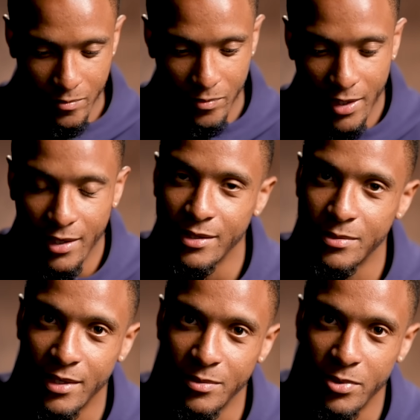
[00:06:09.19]
Yeah, that's,
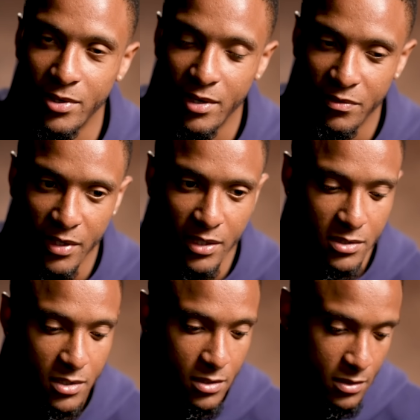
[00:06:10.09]
that's brilliant. I think
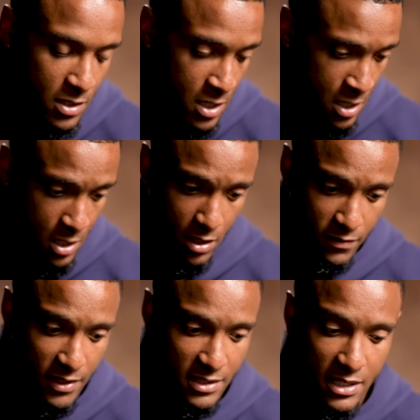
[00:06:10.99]
he's done a, a
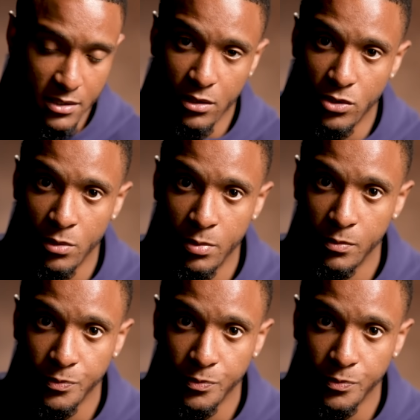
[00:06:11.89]
fantastic job.